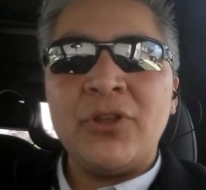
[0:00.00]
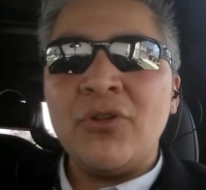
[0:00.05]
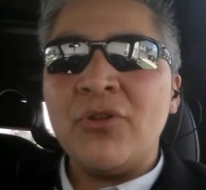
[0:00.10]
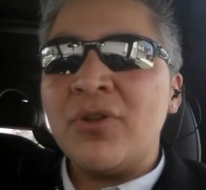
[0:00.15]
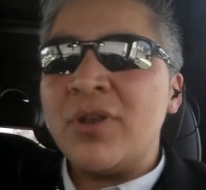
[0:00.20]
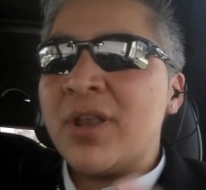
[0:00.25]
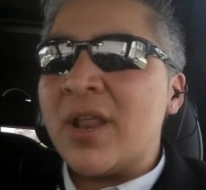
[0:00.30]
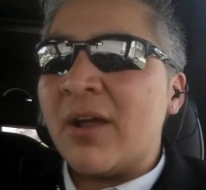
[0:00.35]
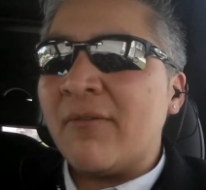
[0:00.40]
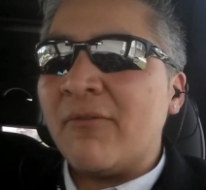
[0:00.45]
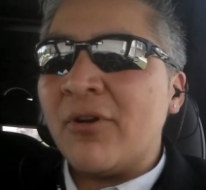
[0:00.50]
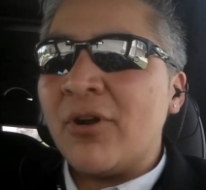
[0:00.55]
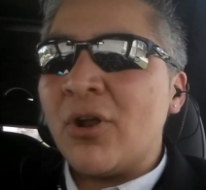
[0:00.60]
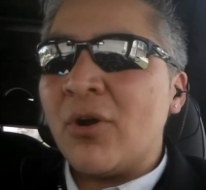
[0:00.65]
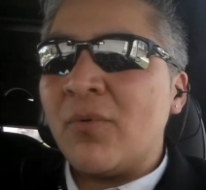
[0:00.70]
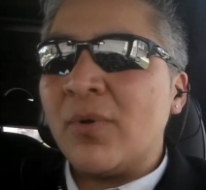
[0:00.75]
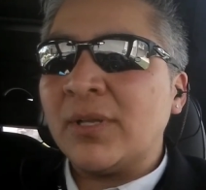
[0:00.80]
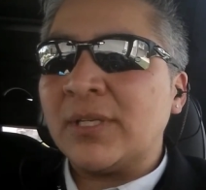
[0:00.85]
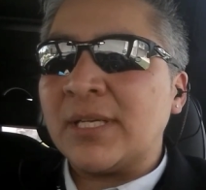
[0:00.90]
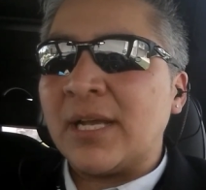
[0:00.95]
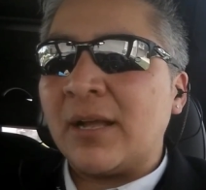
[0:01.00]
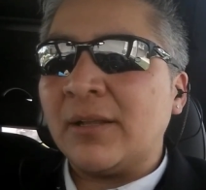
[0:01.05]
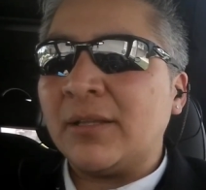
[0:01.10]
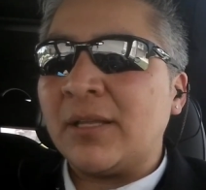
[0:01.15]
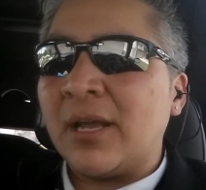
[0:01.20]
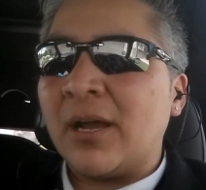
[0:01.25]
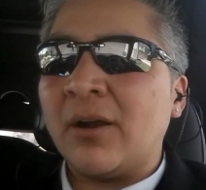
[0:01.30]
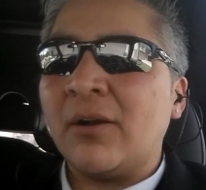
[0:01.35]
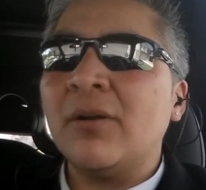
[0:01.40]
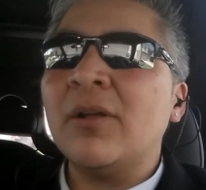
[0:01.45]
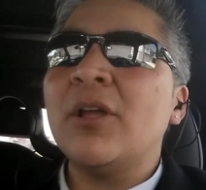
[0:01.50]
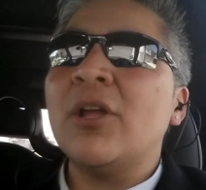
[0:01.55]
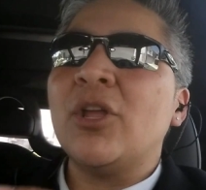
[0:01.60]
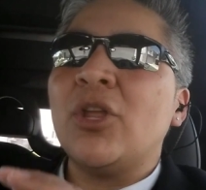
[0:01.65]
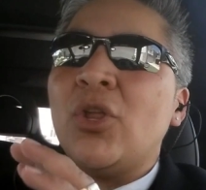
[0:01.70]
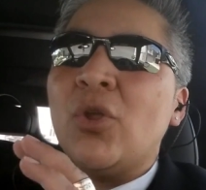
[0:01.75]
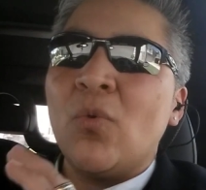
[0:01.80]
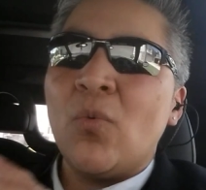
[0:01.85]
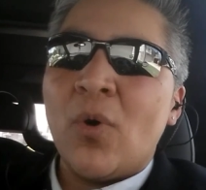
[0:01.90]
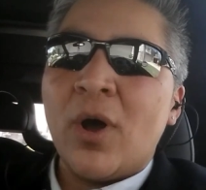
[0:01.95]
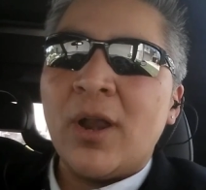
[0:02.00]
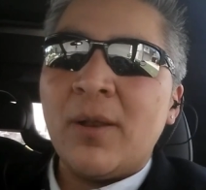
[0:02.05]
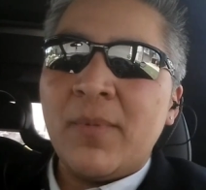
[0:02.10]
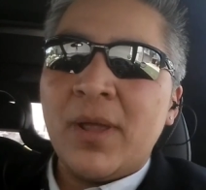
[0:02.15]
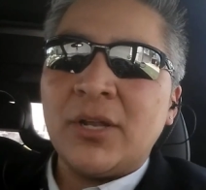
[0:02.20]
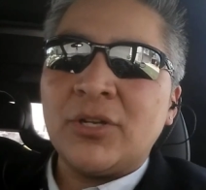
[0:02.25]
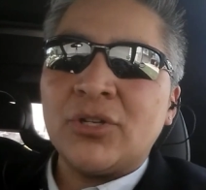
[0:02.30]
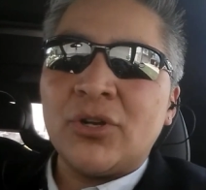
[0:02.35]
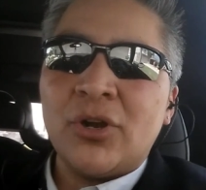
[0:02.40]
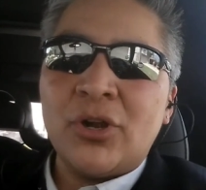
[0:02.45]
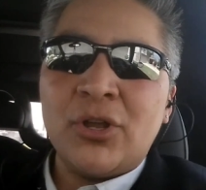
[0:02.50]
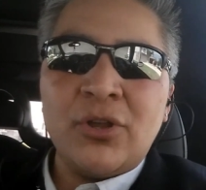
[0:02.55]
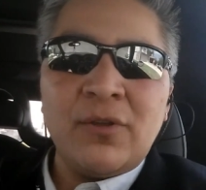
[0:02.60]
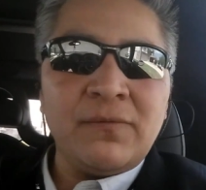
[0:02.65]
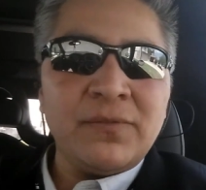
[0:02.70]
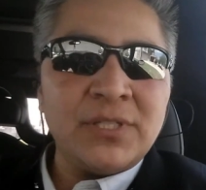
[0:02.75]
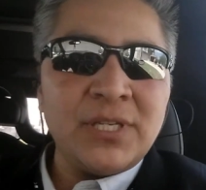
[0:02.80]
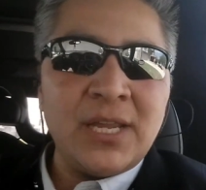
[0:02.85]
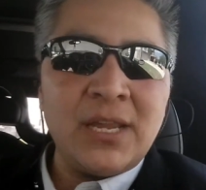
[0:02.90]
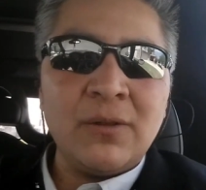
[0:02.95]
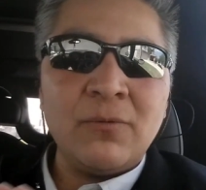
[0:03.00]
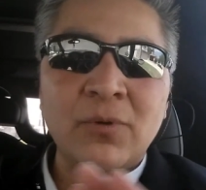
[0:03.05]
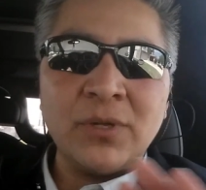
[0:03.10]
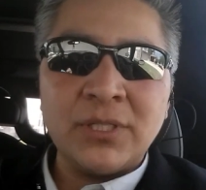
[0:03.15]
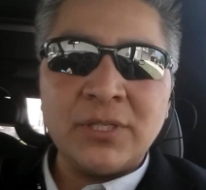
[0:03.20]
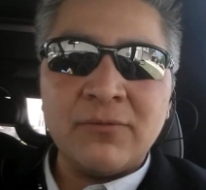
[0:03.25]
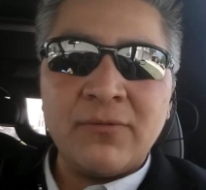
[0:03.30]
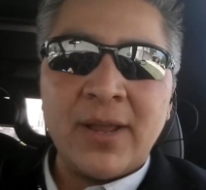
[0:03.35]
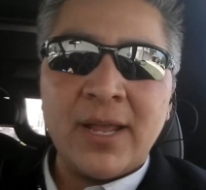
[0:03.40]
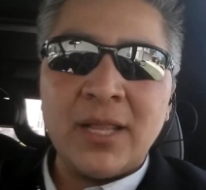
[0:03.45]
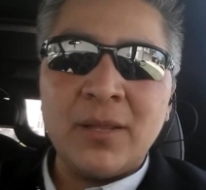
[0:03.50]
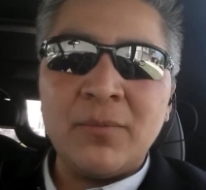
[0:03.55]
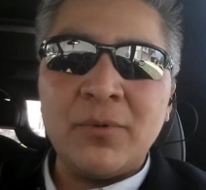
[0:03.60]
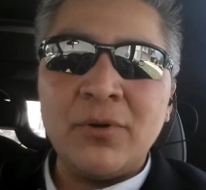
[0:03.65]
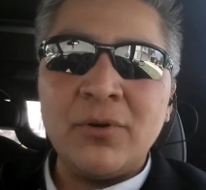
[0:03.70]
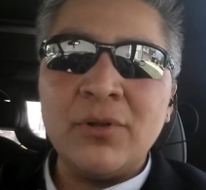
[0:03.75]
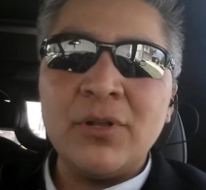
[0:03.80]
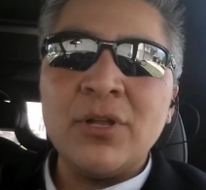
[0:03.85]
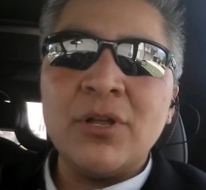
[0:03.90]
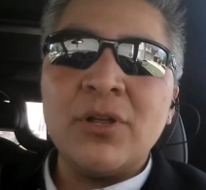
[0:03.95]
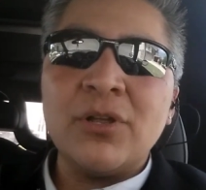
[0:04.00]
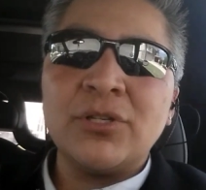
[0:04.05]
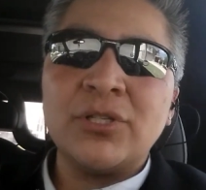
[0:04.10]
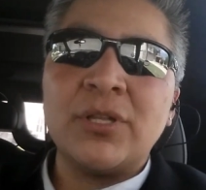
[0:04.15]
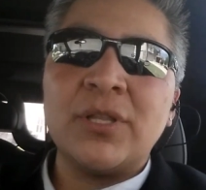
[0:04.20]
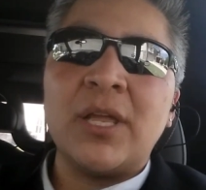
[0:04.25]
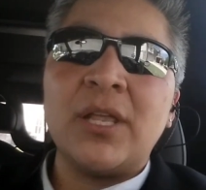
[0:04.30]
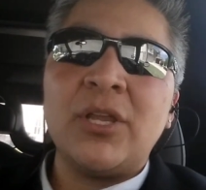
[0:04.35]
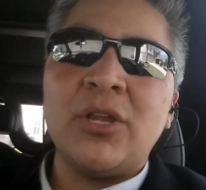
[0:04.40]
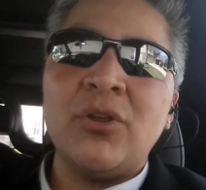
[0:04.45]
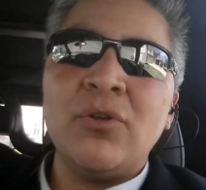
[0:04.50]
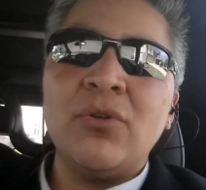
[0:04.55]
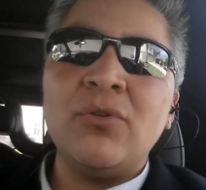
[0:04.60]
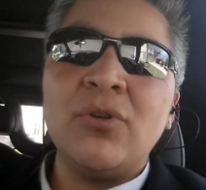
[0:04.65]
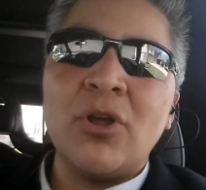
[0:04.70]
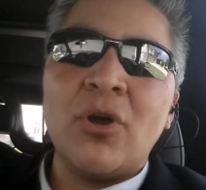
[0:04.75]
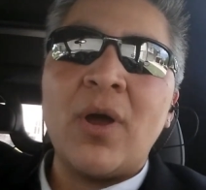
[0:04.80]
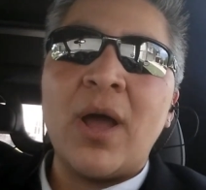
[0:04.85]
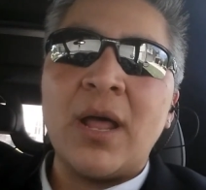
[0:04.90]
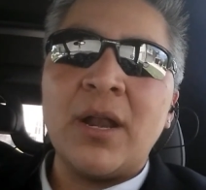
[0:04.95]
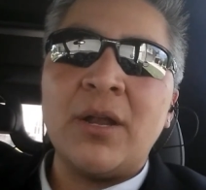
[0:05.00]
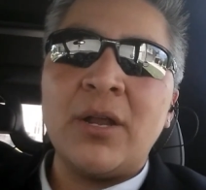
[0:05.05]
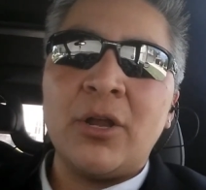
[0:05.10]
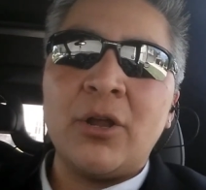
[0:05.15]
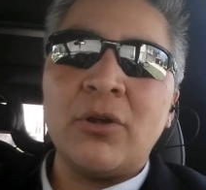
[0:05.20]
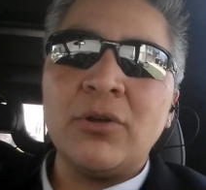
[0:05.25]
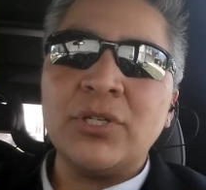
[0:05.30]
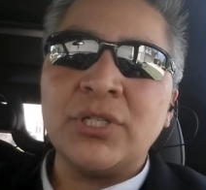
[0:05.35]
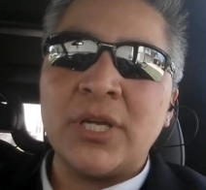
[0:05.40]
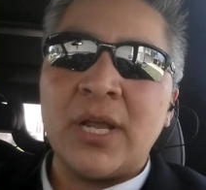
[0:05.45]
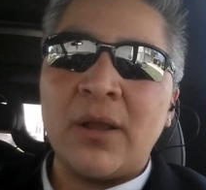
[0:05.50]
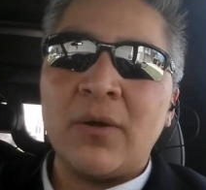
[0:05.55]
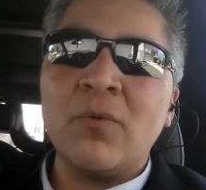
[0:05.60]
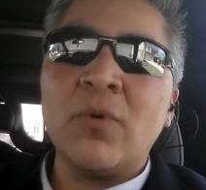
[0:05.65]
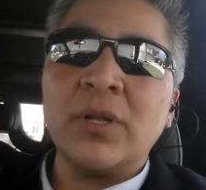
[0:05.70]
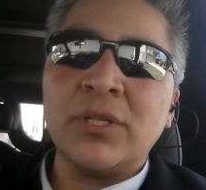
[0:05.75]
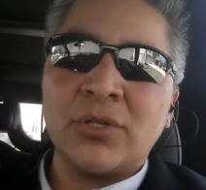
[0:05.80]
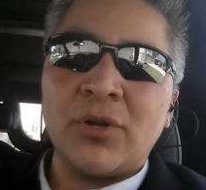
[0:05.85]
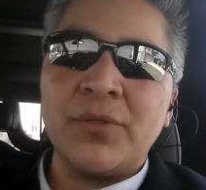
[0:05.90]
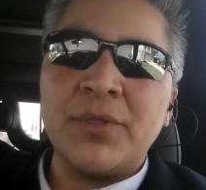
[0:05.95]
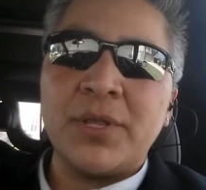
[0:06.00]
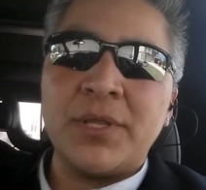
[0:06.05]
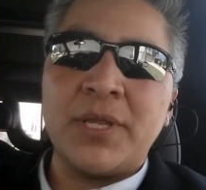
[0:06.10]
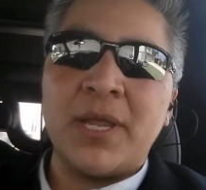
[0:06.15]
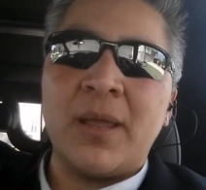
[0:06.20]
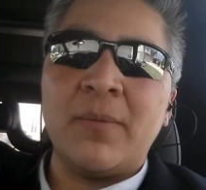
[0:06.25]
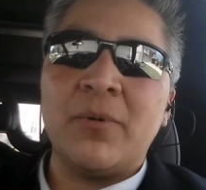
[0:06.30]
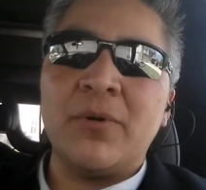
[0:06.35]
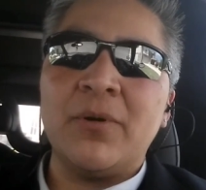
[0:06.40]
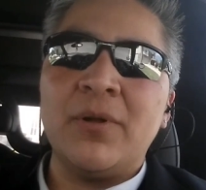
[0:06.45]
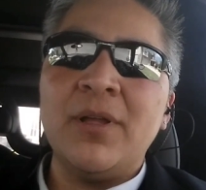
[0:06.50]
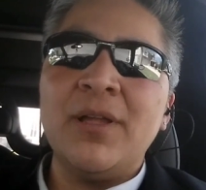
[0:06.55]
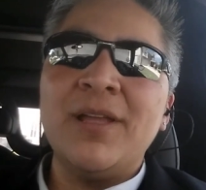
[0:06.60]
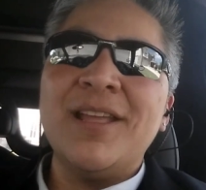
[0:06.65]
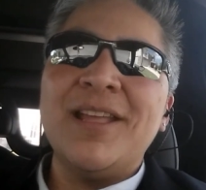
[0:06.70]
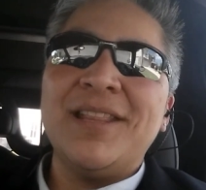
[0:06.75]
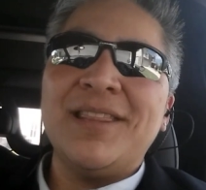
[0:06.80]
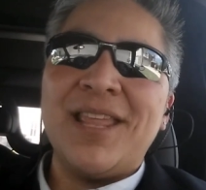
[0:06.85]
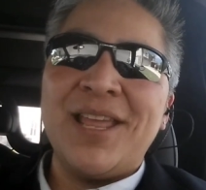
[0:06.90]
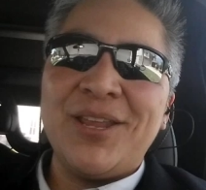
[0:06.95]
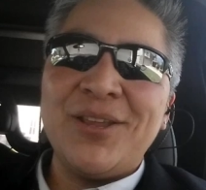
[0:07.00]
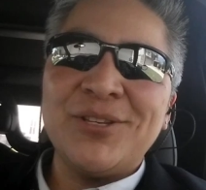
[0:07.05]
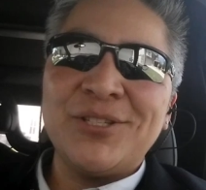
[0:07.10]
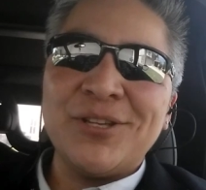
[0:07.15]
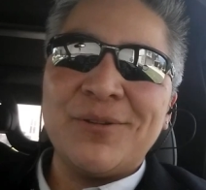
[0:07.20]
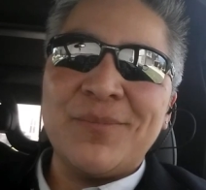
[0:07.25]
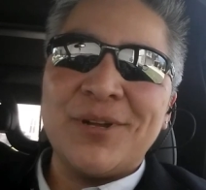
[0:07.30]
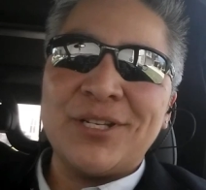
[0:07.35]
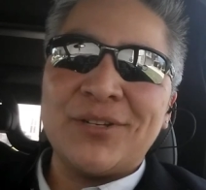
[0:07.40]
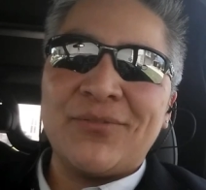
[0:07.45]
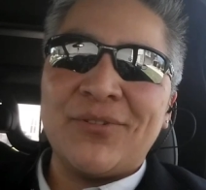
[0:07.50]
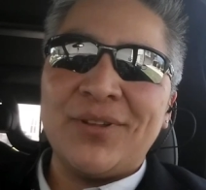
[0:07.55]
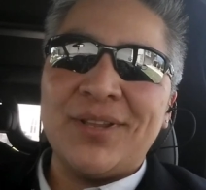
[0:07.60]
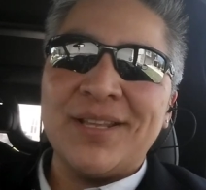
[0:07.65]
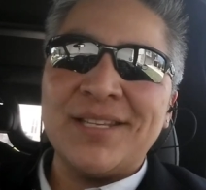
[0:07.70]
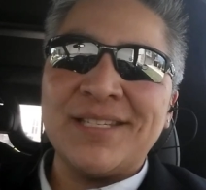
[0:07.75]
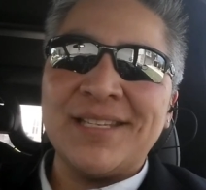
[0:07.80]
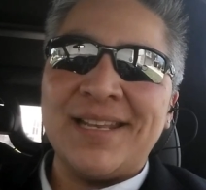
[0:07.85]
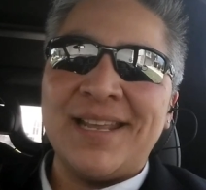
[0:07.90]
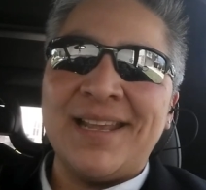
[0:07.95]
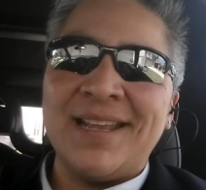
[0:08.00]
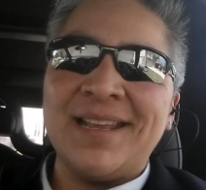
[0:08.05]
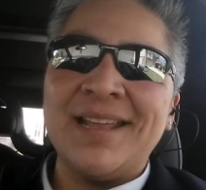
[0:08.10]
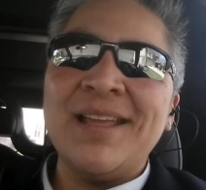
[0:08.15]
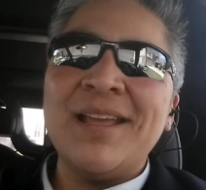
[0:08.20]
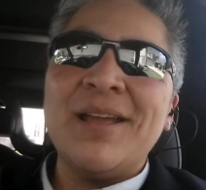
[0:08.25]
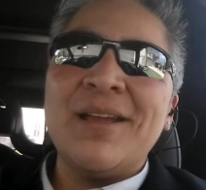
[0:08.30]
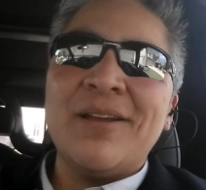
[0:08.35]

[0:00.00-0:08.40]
You never know what's out there. You want to make sure you've seen what's available so that you know how to negotiate what's on the table. Thank you so much for listening.